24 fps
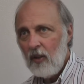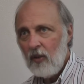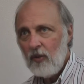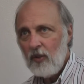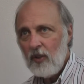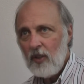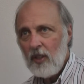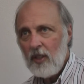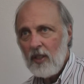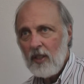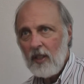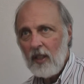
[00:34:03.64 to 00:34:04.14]

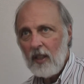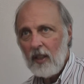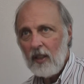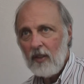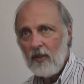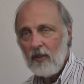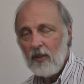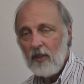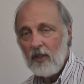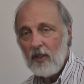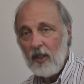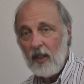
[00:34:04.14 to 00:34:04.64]
just
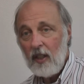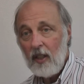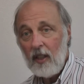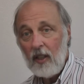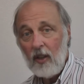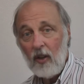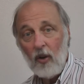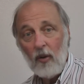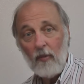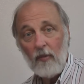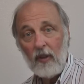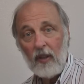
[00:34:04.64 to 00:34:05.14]
sitting
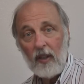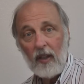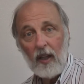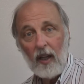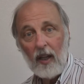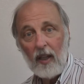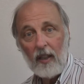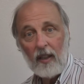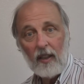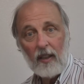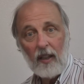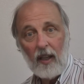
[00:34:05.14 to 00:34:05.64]
home at
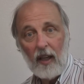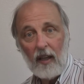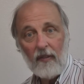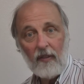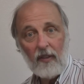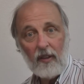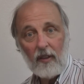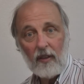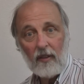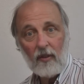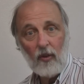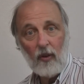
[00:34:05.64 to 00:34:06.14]
night and
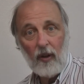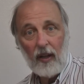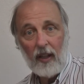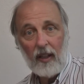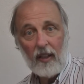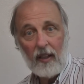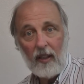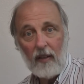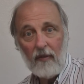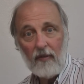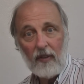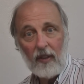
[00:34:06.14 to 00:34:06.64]
having a quiet
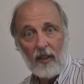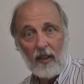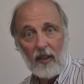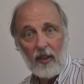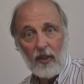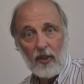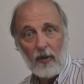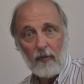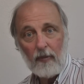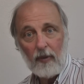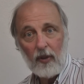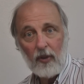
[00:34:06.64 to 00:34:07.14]
evening
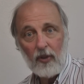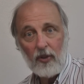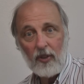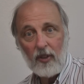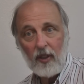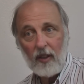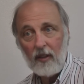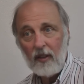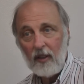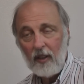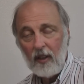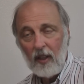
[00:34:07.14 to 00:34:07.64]
as opposed to
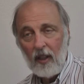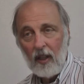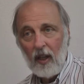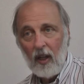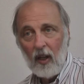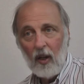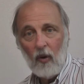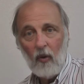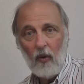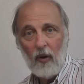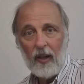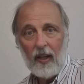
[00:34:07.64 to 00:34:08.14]

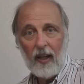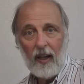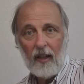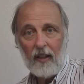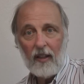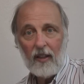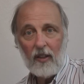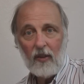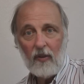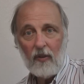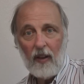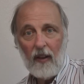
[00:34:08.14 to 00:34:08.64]
going out
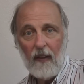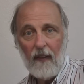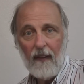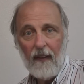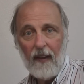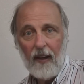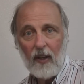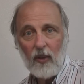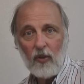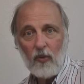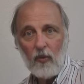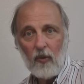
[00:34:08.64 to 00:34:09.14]
and doing
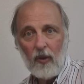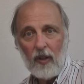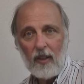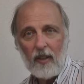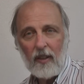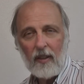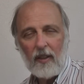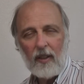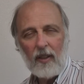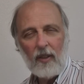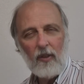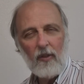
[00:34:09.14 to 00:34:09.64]
things? What
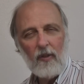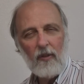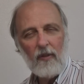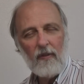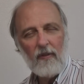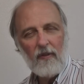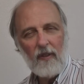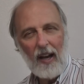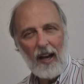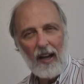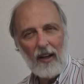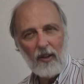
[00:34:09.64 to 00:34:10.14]
do you
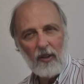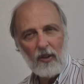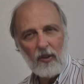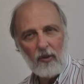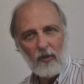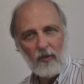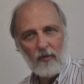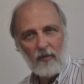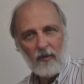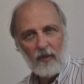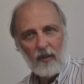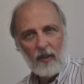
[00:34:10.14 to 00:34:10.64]
value?
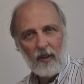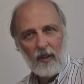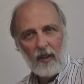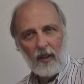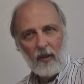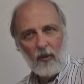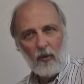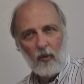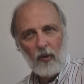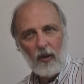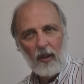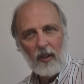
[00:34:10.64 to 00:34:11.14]

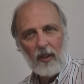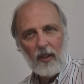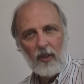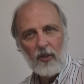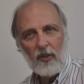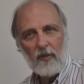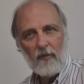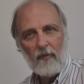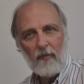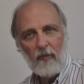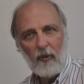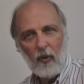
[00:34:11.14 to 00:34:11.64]
What is
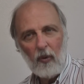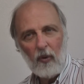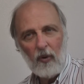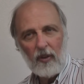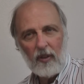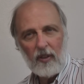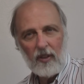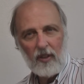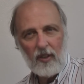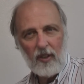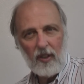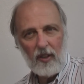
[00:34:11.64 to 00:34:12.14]

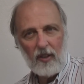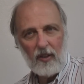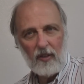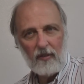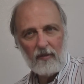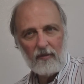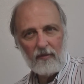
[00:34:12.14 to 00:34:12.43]
important to you?